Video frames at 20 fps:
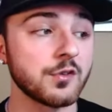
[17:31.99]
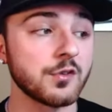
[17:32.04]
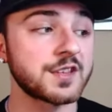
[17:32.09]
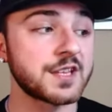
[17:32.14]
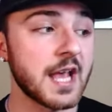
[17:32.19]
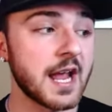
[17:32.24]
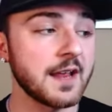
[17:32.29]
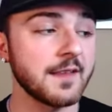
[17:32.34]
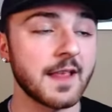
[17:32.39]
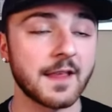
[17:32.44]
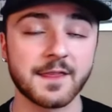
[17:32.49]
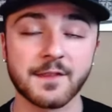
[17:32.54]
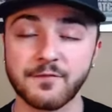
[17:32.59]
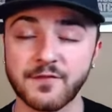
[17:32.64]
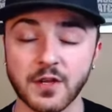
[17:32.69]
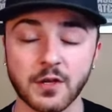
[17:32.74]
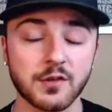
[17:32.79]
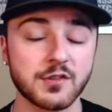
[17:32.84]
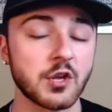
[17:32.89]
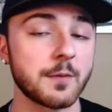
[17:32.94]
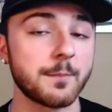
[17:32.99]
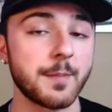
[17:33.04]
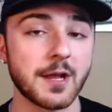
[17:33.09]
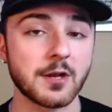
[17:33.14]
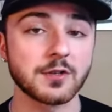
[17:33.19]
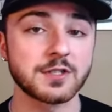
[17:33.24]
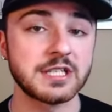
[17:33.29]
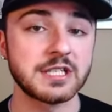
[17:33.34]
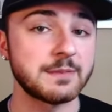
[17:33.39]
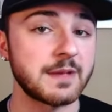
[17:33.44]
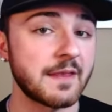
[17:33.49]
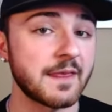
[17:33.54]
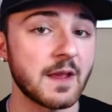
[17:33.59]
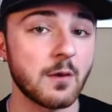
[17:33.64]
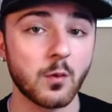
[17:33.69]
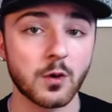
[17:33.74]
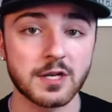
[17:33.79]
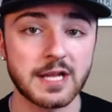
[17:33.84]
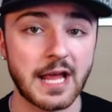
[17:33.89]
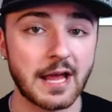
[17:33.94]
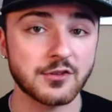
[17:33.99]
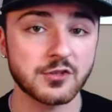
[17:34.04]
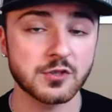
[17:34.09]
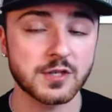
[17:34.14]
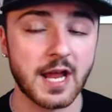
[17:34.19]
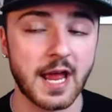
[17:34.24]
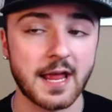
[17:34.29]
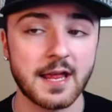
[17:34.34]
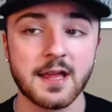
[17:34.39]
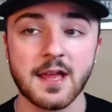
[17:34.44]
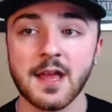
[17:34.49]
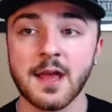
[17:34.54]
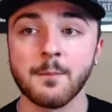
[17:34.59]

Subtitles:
say that the Phillies are a better team than they were yesterday,